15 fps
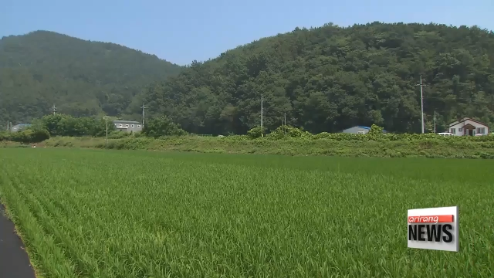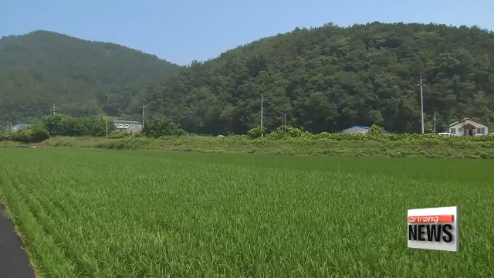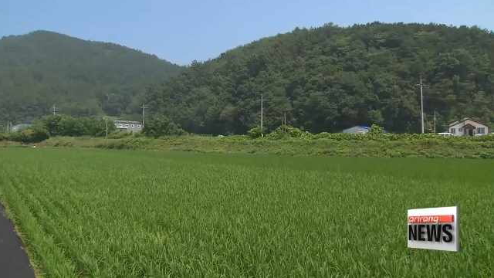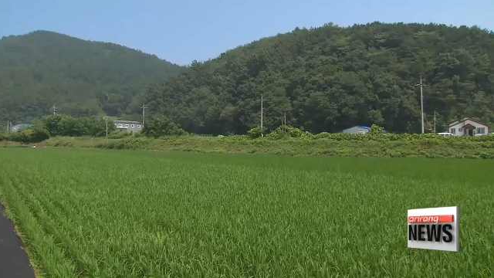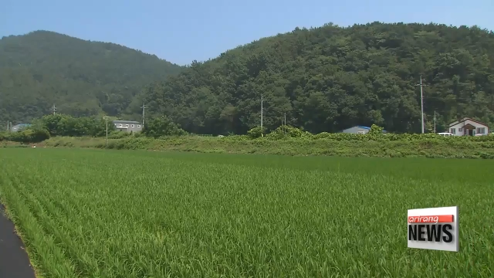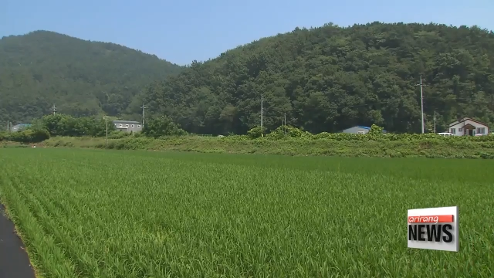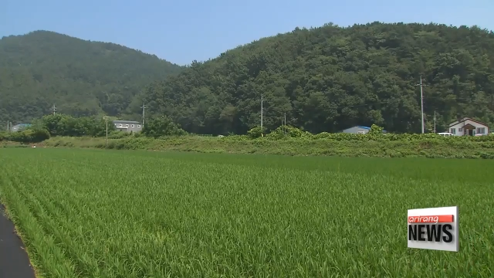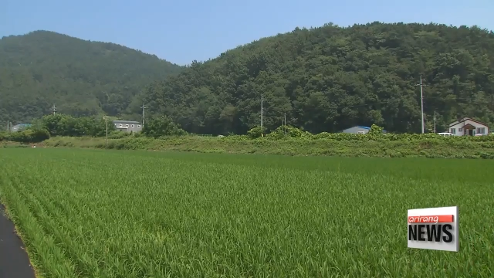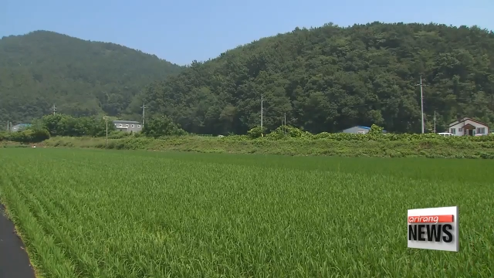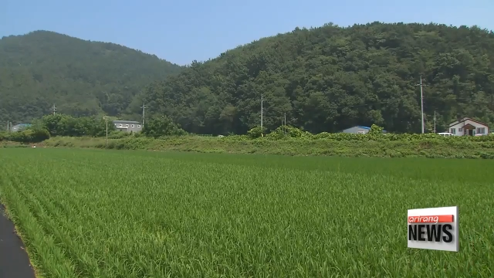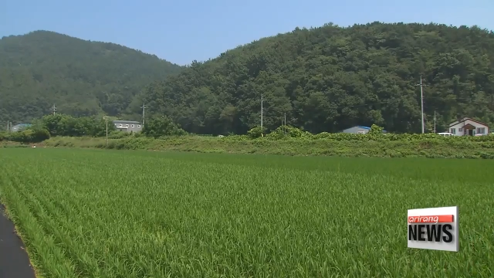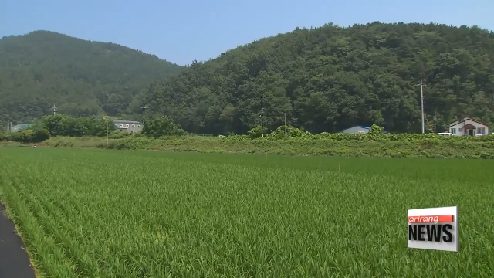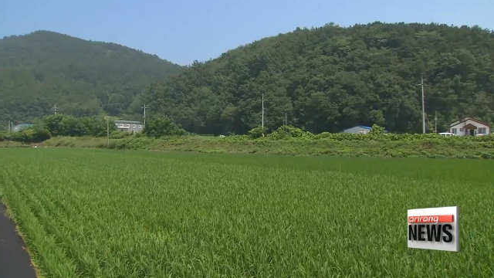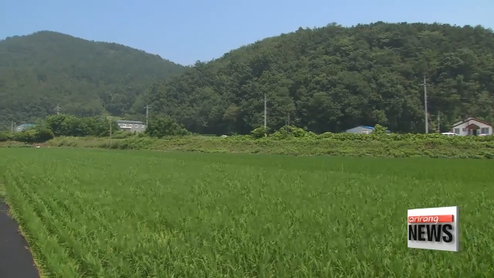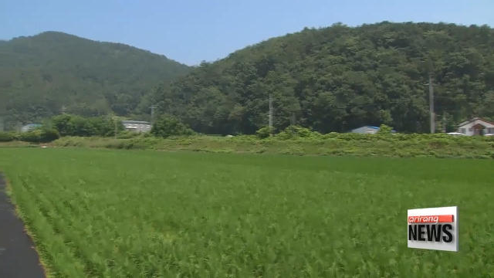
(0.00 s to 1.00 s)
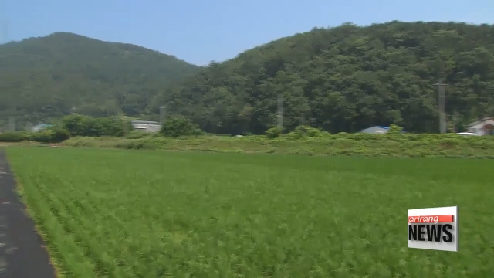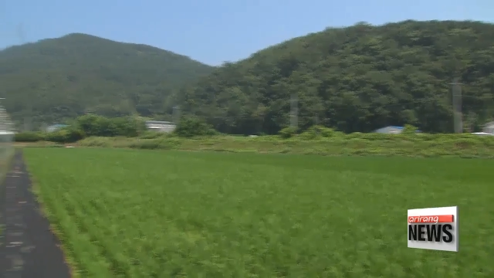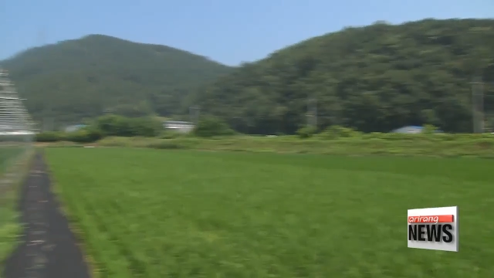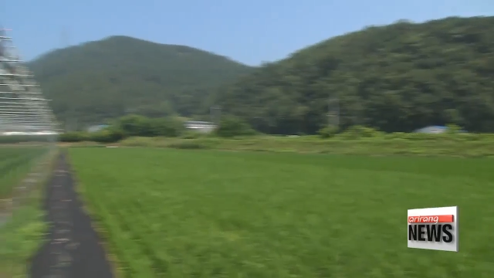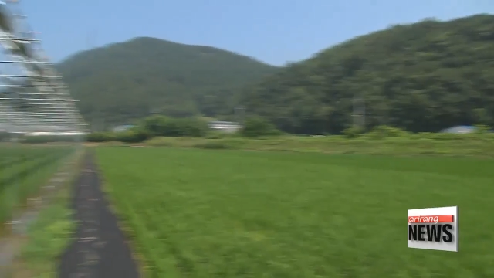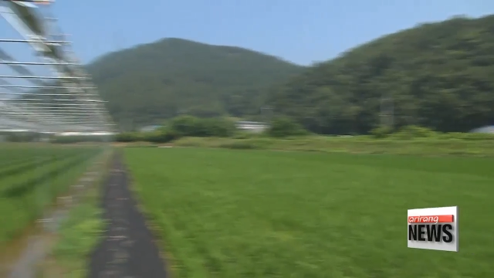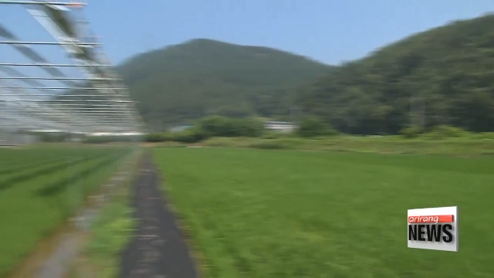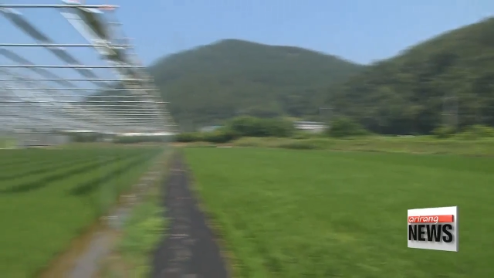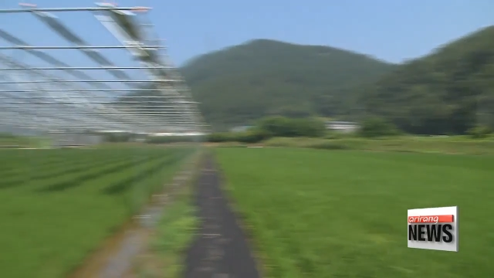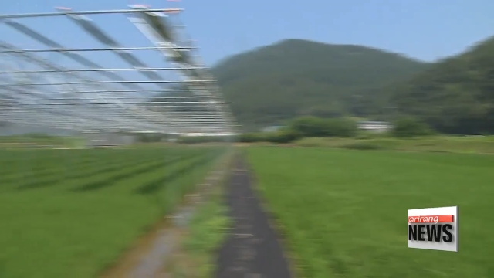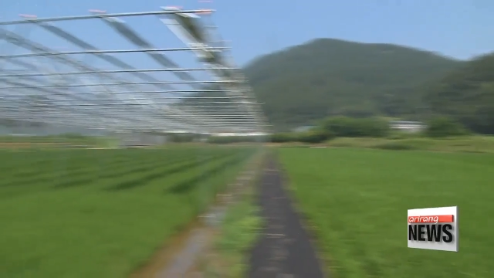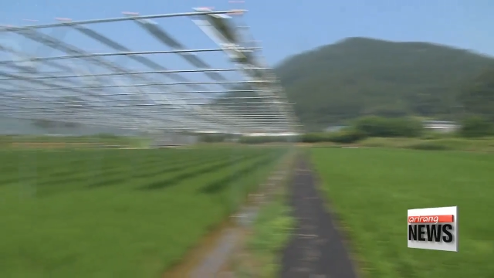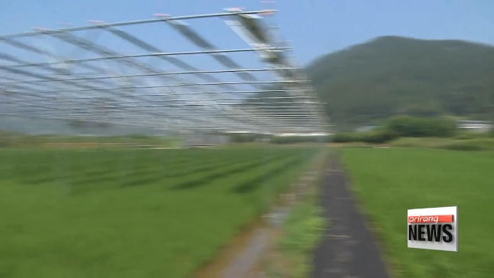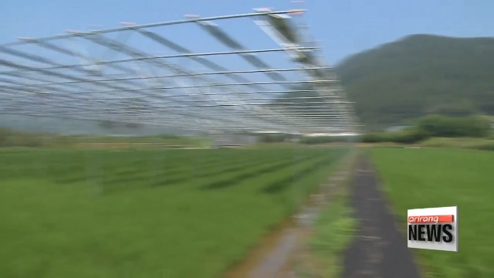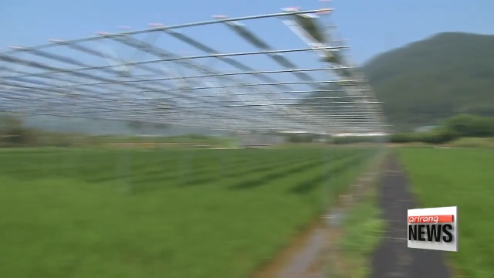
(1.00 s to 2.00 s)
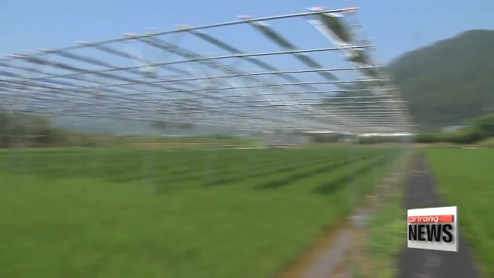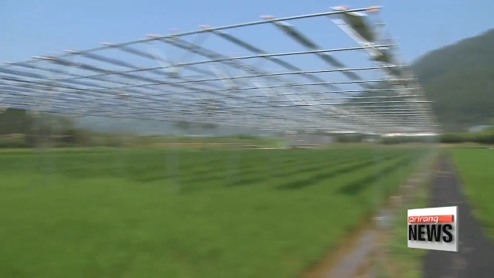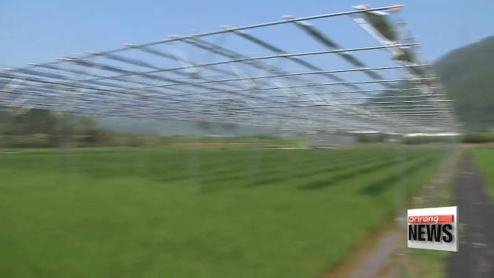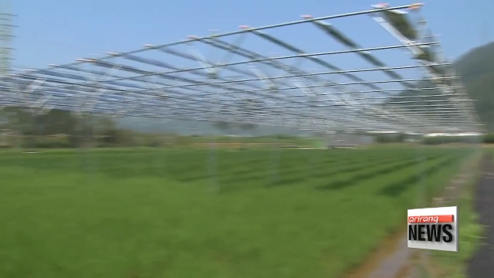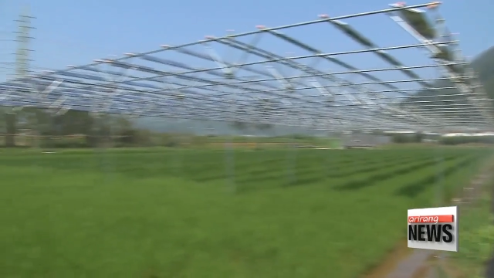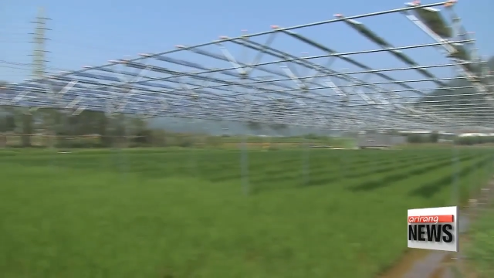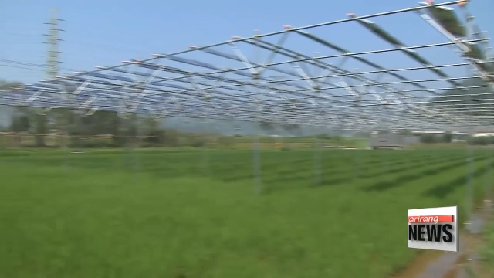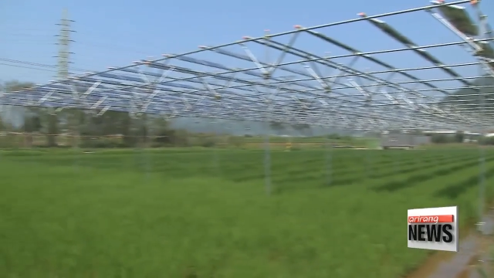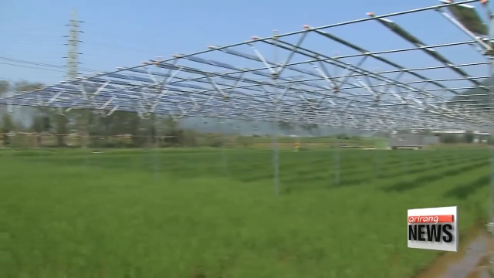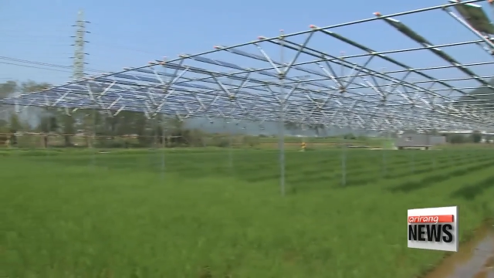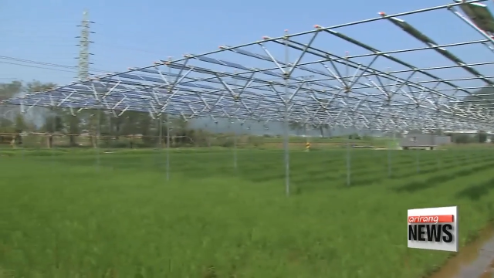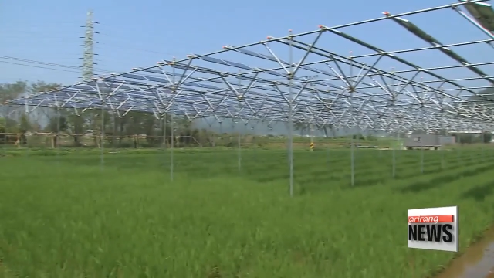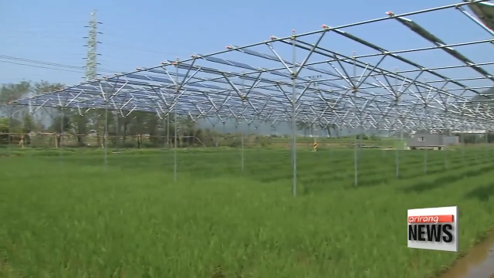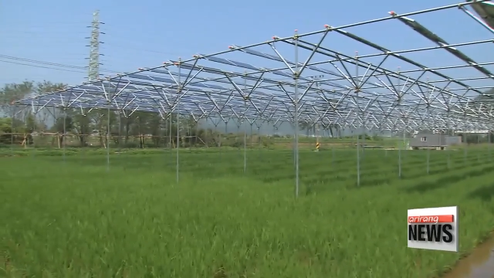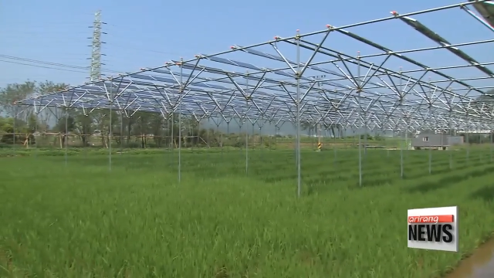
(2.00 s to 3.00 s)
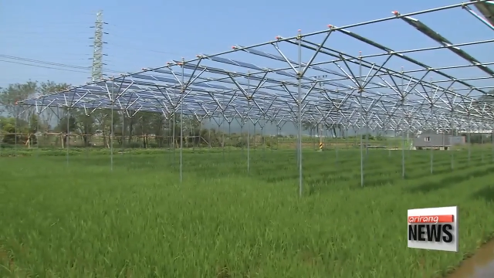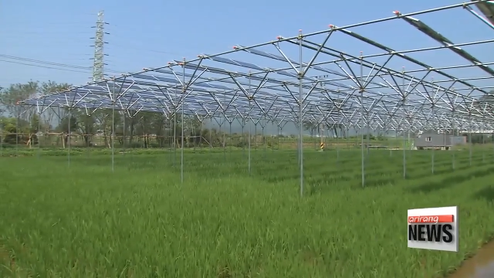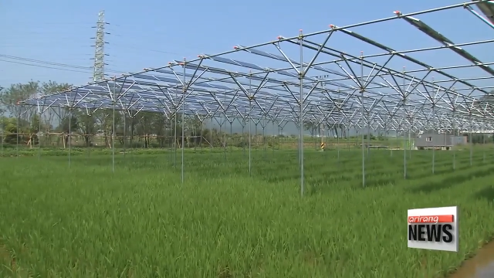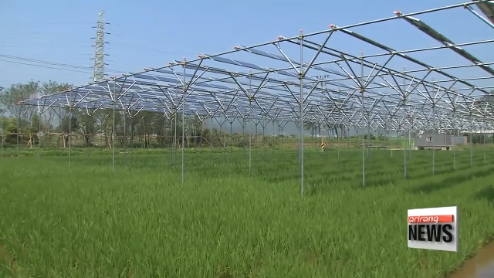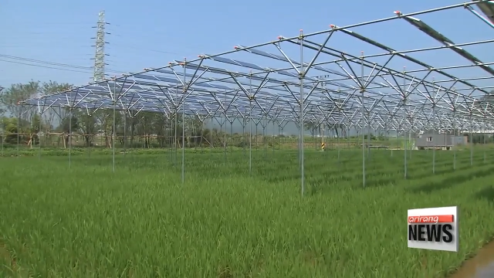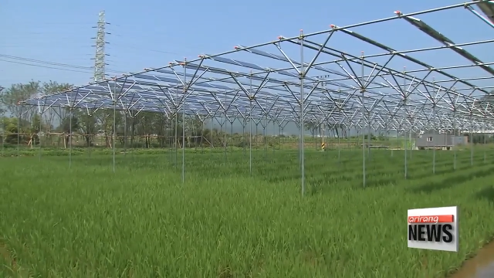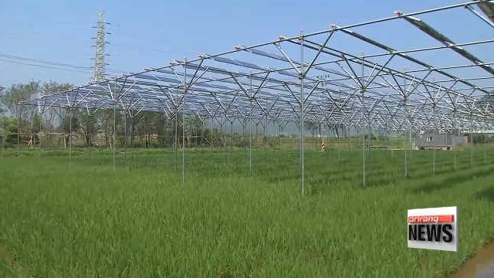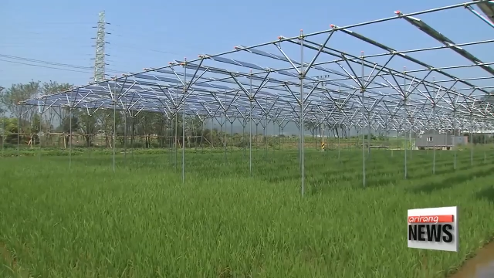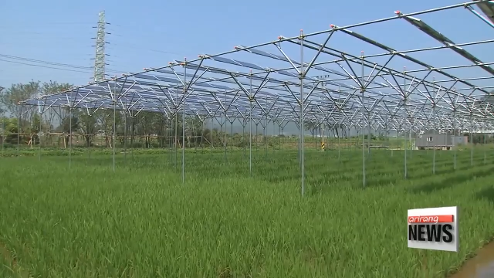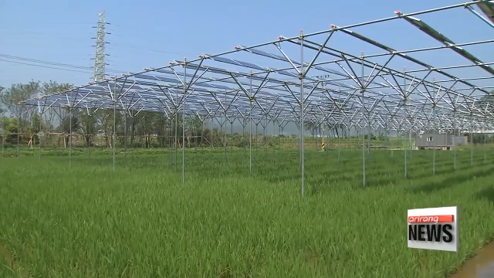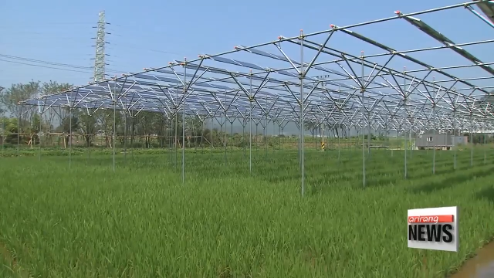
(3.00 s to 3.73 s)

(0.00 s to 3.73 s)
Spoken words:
[unreadable: no face in view]